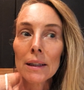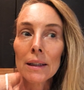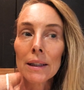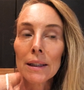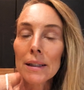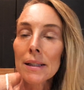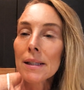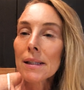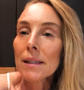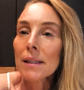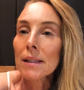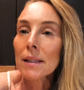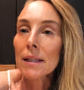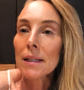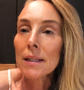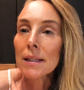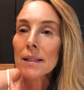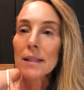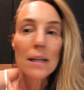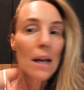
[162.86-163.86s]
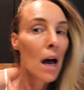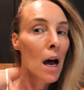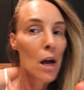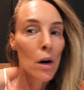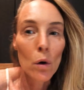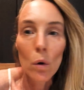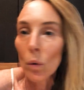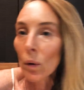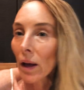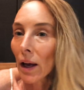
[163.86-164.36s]
This is not
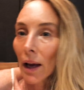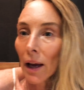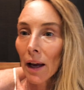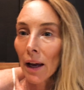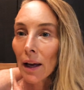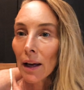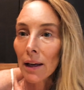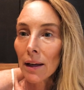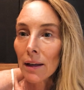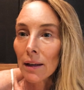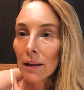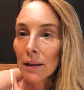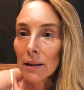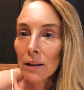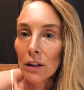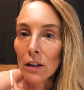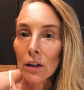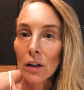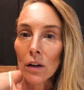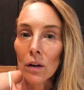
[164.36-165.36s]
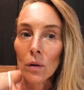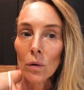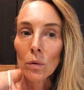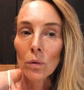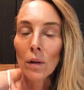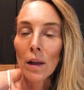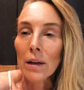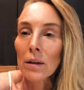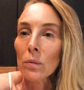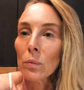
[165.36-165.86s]
okay. You know,
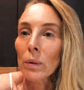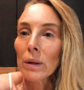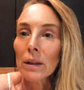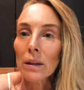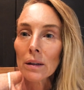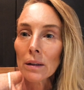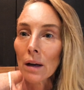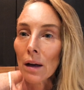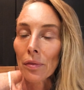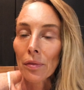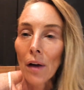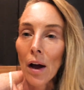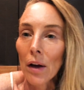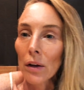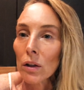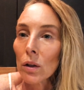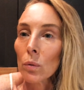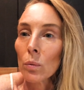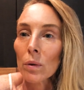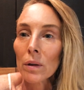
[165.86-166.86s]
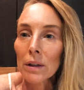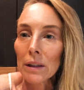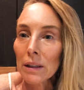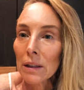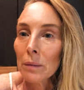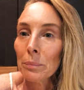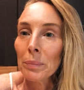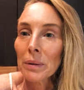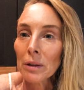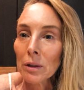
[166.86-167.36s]
like we, I thought you were going
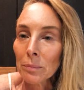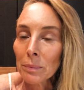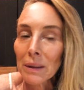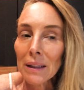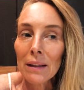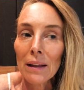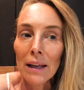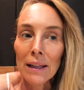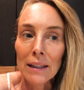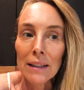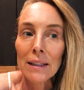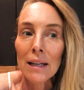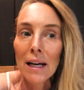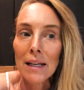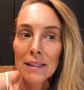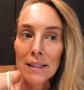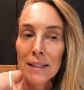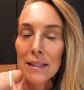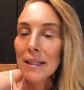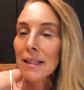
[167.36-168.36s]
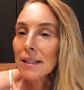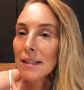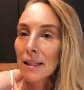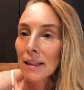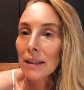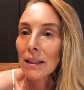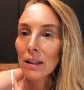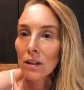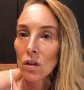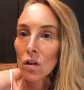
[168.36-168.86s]
to build me like a nice,
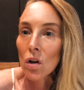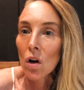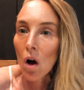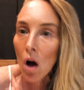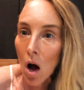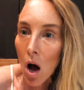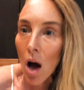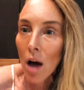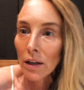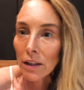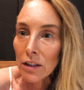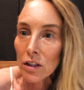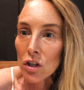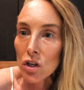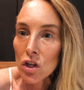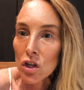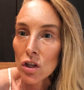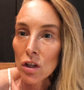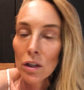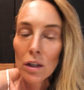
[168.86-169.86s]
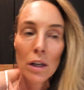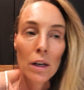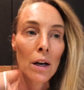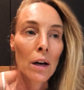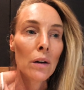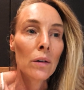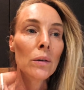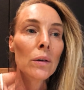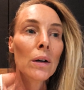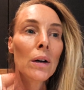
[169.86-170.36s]
decent little cottage, you
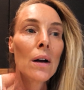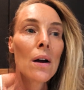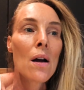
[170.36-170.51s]
know?